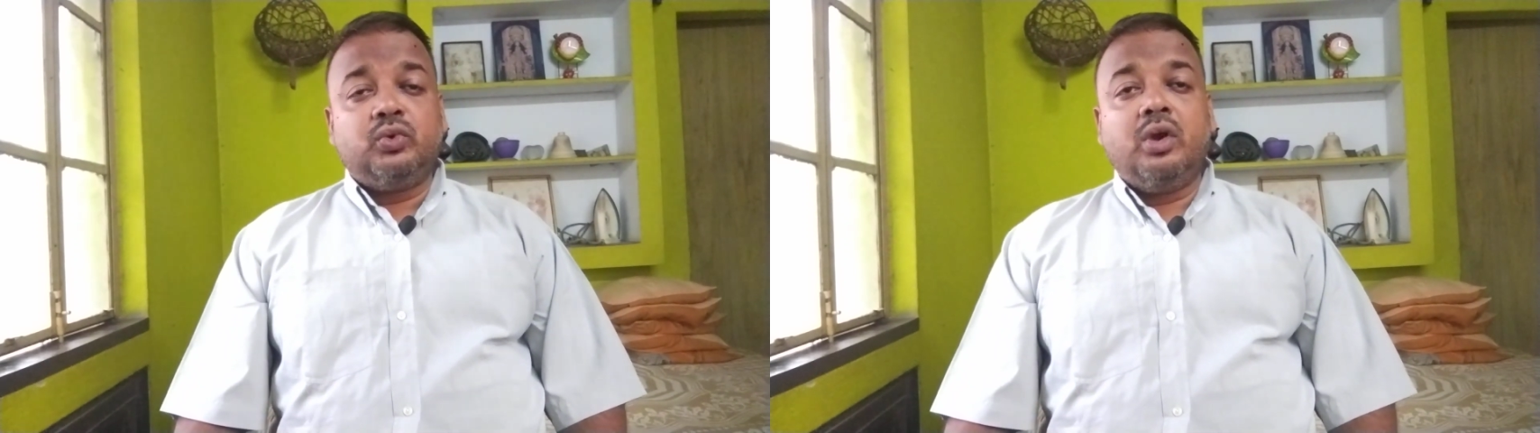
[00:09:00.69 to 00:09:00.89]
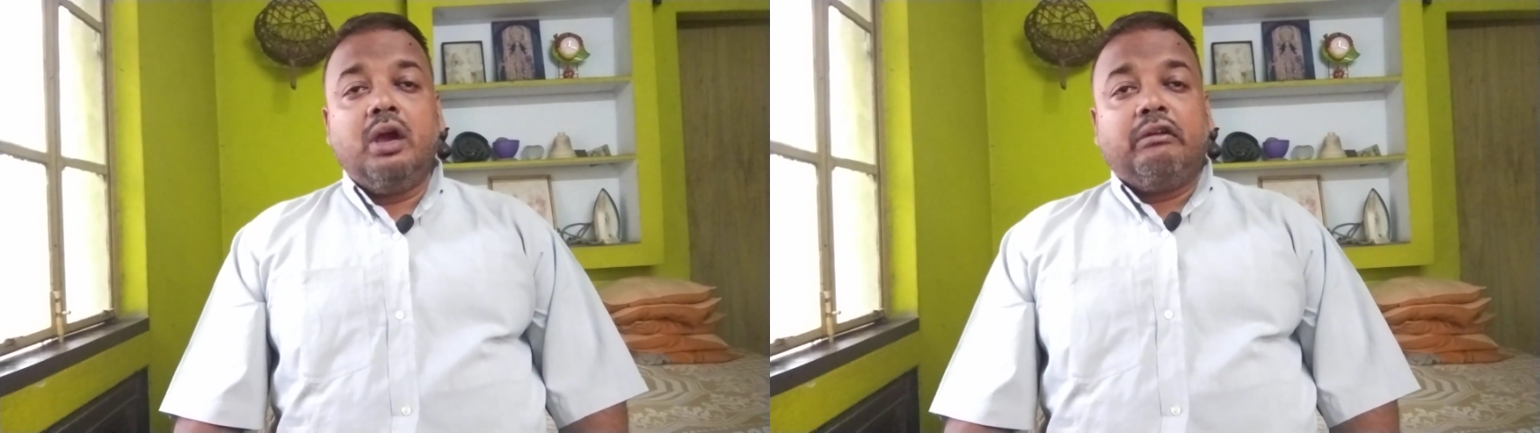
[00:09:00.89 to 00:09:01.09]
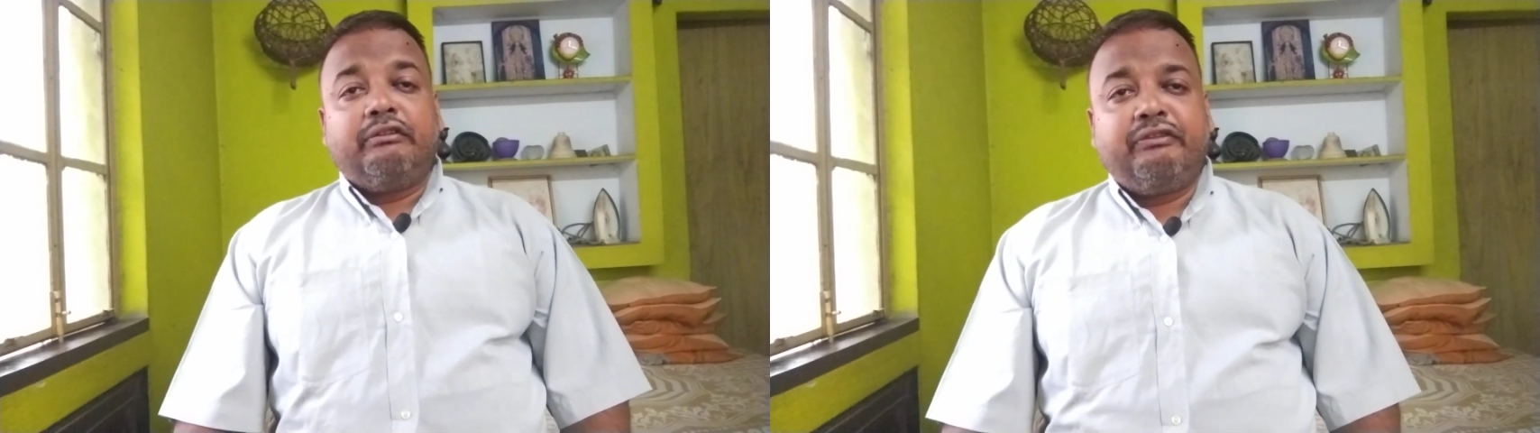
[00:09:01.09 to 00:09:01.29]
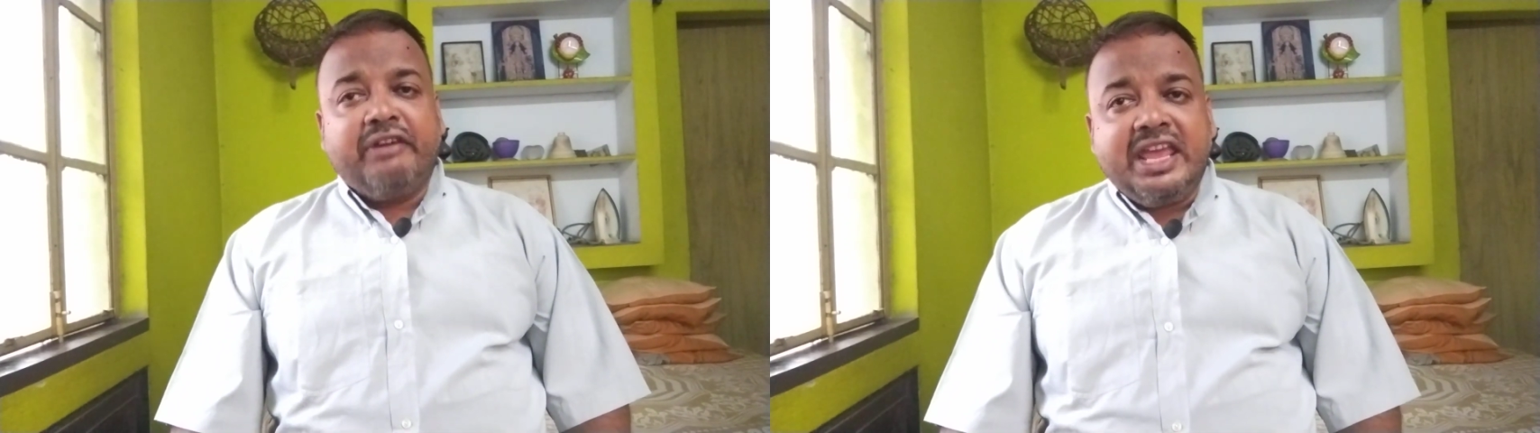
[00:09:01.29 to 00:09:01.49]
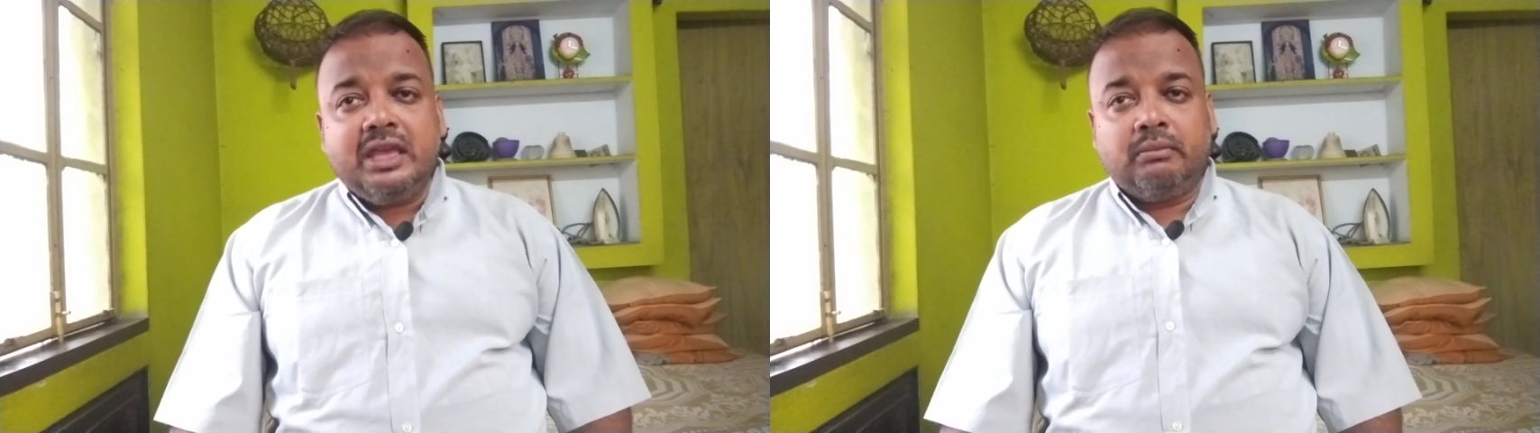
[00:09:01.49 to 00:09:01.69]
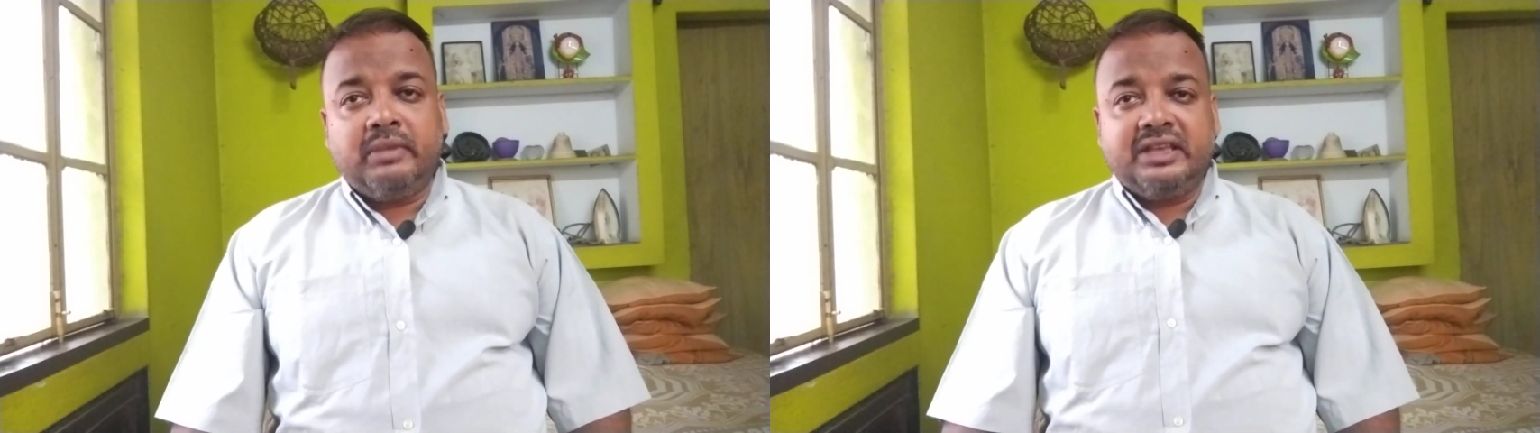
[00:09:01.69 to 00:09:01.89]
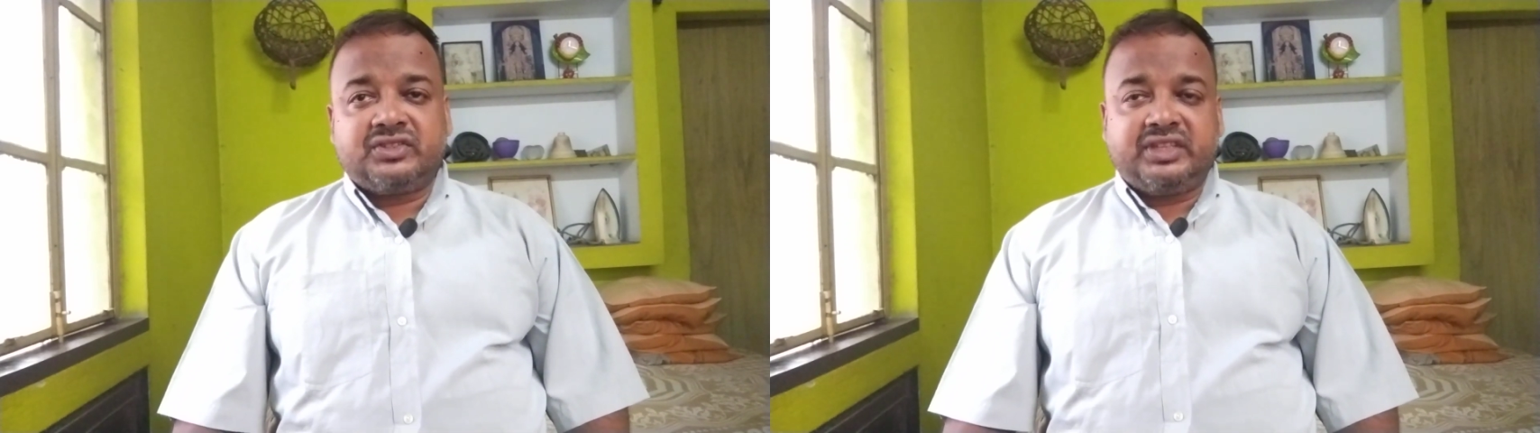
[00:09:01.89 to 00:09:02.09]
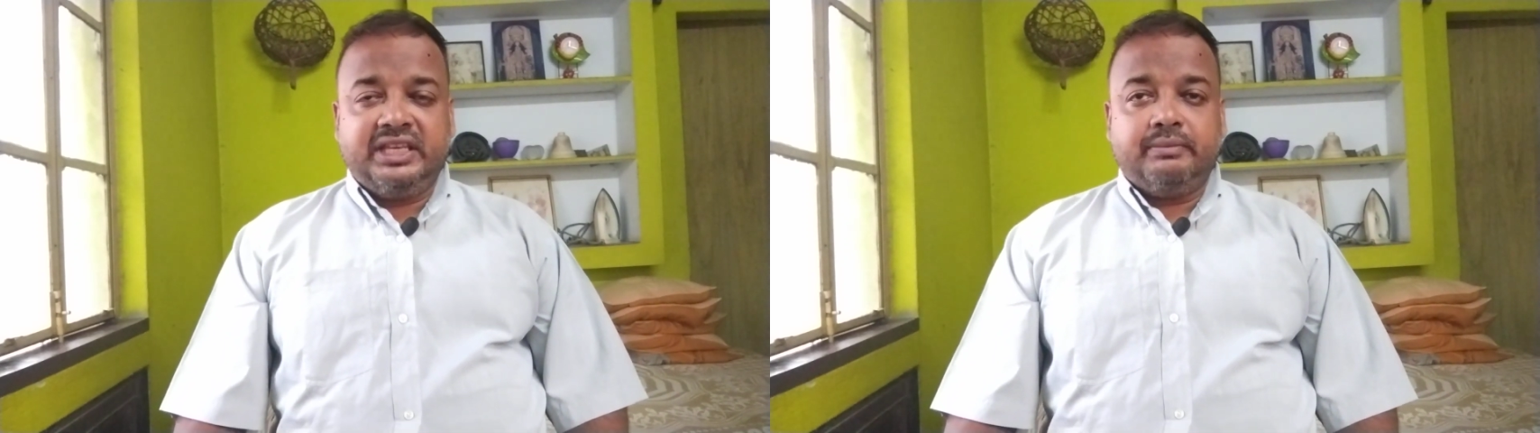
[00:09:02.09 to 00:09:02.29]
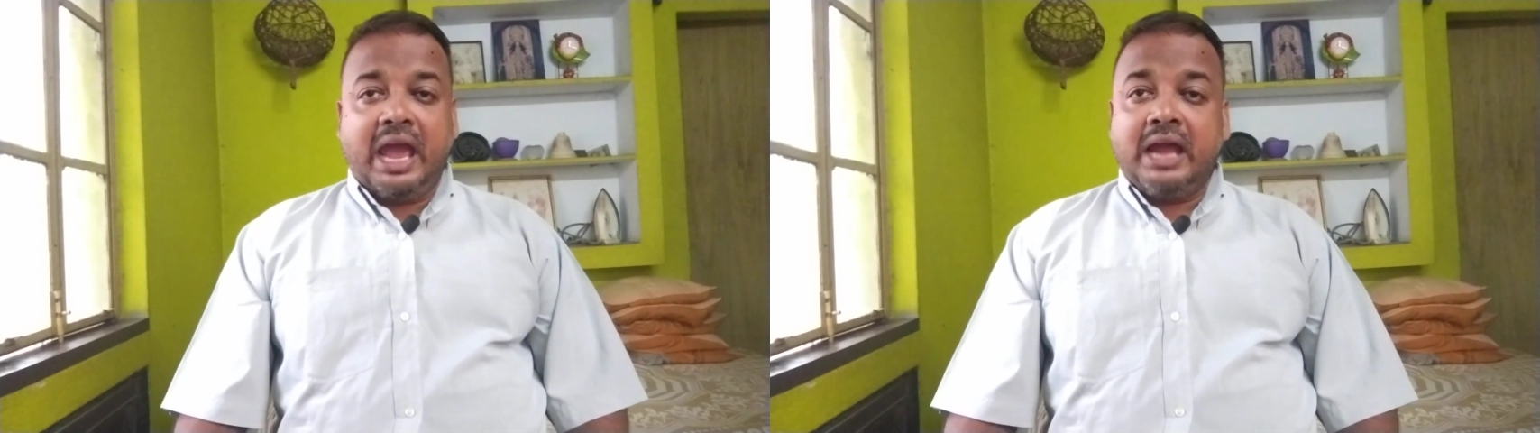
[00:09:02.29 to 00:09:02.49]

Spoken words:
to frame a scheme,